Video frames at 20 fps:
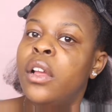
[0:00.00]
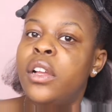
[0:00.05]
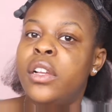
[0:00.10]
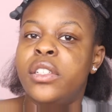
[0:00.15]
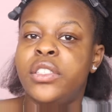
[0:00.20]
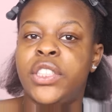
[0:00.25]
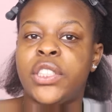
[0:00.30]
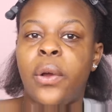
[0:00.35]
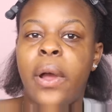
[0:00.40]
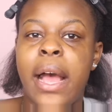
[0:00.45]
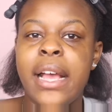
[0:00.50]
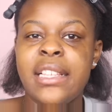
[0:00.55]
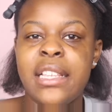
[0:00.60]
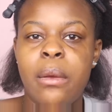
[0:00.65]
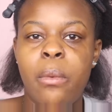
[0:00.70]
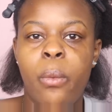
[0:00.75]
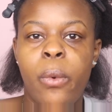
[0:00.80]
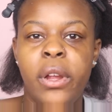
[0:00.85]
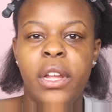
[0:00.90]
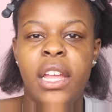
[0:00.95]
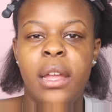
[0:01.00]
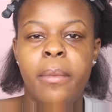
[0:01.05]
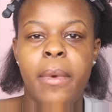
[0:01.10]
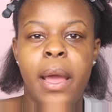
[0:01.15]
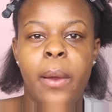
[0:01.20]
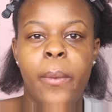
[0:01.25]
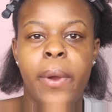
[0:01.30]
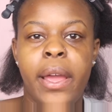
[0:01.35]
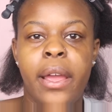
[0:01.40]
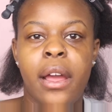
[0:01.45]
So as I'm working
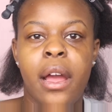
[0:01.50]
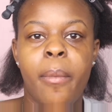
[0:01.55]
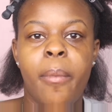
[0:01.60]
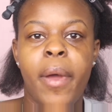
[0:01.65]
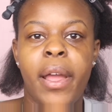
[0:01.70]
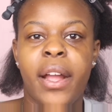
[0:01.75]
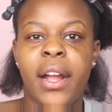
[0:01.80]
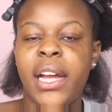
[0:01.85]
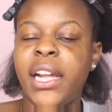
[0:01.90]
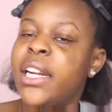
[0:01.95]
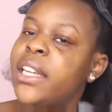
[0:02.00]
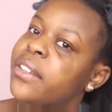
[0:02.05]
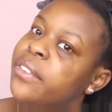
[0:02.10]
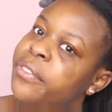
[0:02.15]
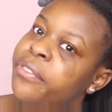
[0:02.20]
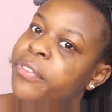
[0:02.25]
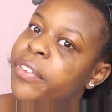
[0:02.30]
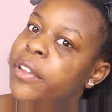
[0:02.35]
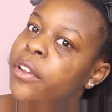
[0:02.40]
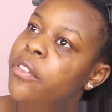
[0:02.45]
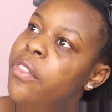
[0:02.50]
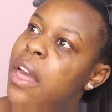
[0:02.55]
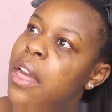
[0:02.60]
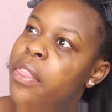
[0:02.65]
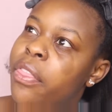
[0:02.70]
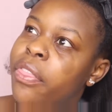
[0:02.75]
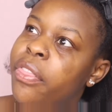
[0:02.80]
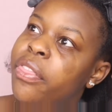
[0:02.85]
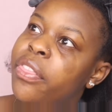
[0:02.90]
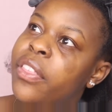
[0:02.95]
my way up, I kind of feel
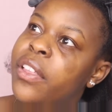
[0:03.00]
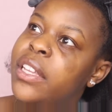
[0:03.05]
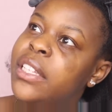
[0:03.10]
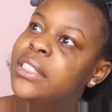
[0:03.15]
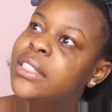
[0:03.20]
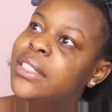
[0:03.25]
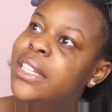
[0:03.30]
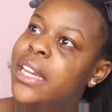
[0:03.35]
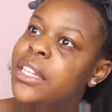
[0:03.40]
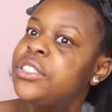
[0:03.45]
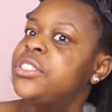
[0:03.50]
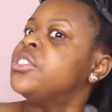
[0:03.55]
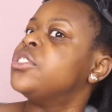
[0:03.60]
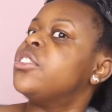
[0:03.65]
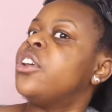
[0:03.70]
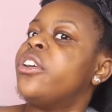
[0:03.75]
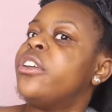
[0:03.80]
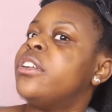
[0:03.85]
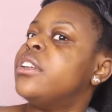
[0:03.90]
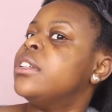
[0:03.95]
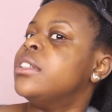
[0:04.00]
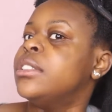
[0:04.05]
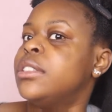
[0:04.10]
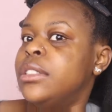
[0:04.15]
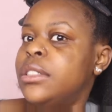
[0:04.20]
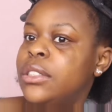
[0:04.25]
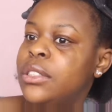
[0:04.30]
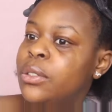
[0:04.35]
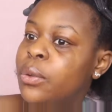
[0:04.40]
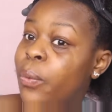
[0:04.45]
that these sections aren't
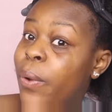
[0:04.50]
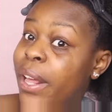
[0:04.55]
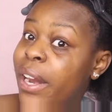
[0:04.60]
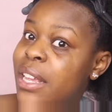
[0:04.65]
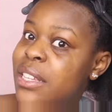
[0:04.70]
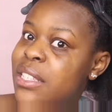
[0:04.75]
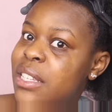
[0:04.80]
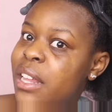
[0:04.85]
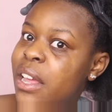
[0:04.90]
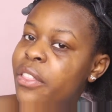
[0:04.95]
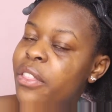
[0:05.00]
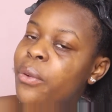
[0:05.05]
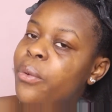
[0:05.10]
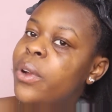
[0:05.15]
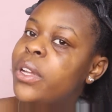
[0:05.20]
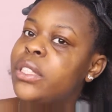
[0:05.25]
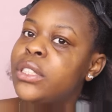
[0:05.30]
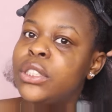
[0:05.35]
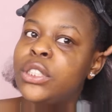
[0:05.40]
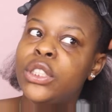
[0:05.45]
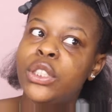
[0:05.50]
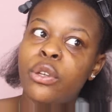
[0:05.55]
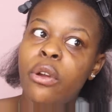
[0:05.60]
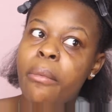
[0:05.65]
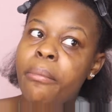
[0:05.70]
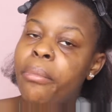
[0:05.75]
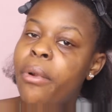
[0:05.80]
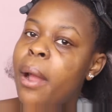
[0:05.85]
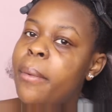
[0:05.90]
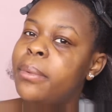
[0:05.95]
as wet as the other ones. So
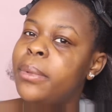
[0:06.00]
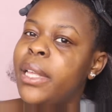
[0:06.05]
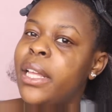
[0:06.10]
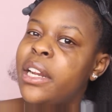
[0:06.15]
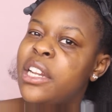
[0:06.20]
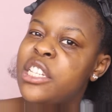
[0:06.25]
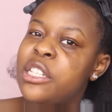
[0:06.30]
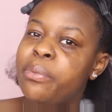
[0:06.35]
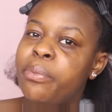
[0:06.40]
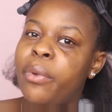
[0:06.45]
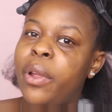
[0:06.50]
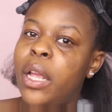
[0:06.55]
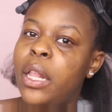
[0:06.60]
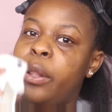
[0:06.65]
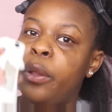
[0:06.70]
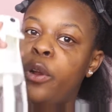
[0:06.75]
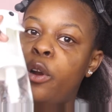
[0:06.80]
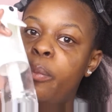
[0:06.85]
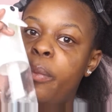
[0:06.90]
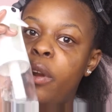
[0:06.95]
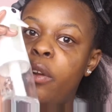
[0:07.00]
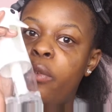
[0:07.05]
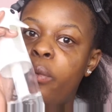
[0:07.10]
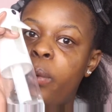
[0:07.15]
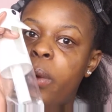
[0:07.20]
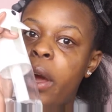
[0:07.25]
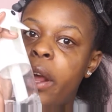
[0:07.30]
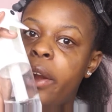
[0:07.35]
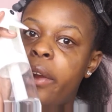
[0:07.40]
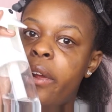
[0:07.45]
I'm probably gonna spray a little bit of
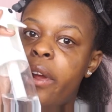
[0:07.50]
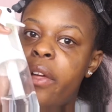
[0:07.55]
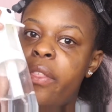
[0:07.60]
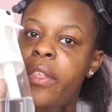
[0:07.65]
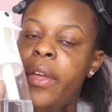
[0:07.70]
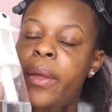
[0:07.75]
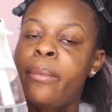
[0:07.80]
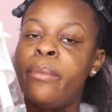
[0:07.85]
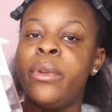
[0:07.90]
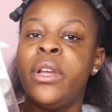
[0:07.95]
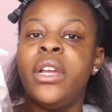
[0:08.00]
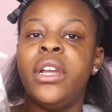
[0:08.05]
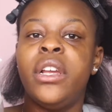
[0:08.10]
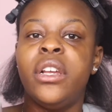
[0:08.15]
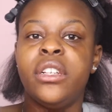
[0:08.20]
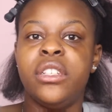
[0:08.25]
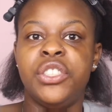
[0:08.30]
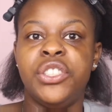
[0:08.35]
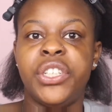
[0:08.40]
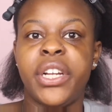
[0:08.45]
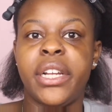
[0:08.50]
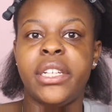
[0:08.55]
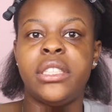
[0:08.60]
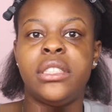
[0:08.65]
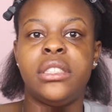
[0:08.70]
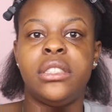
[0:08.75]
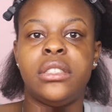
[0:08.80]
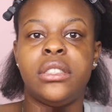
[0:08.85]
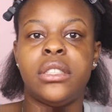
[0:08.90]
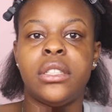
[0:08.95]
water on them
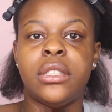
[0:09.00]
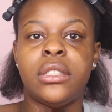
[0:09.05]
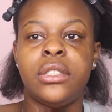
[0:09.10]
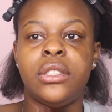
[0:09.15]
just